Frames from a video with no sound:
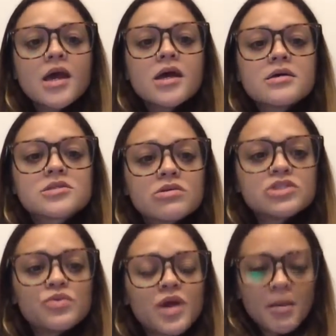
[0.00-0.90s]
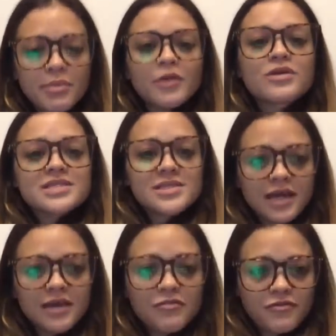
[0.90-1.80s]
so do not be
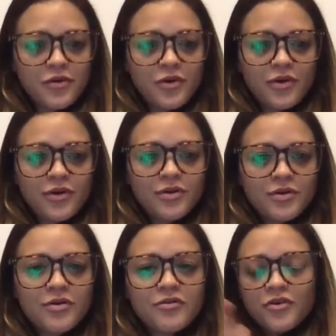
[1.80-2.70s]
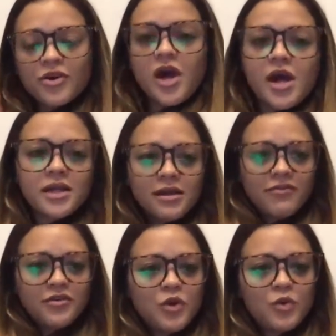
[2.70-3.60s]
resentful for god
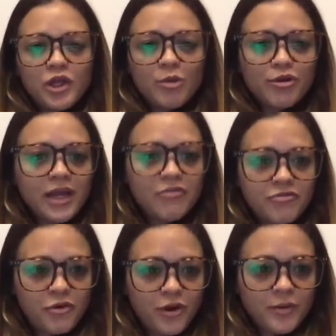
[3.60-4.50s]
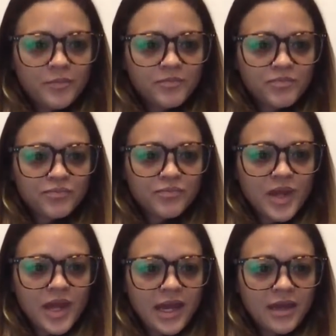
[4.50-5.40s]
giving you what you prayed for
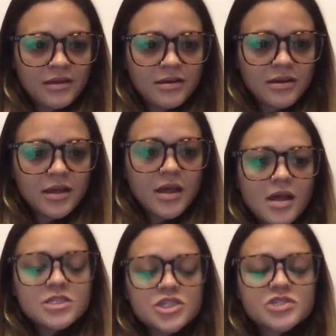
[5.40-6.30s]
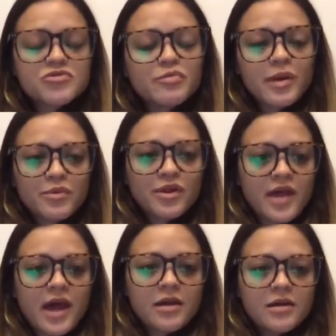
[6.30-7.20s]
okay just remember
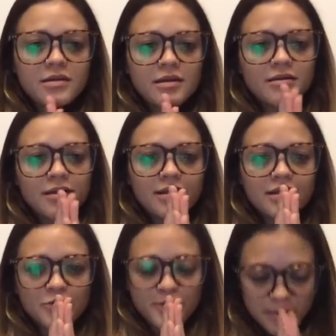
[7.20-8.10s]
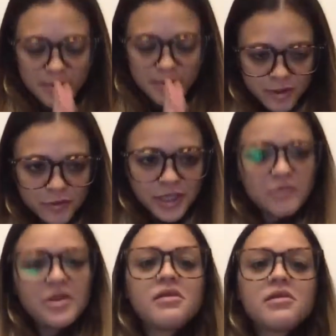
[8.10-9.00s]
that. Remember what you
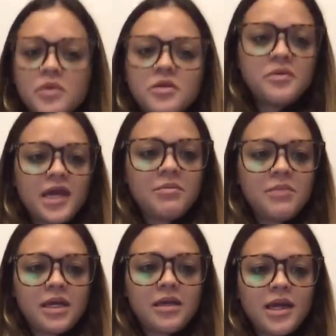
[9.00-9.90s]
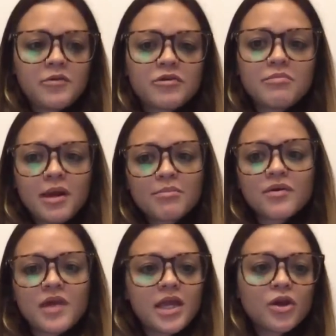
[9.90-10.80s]
needed when you came in, and remember
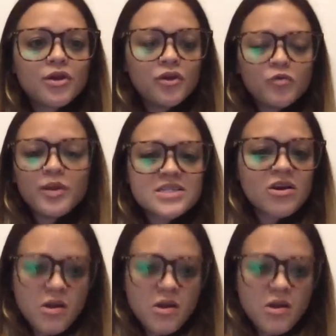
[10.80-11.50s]
that your newbies are no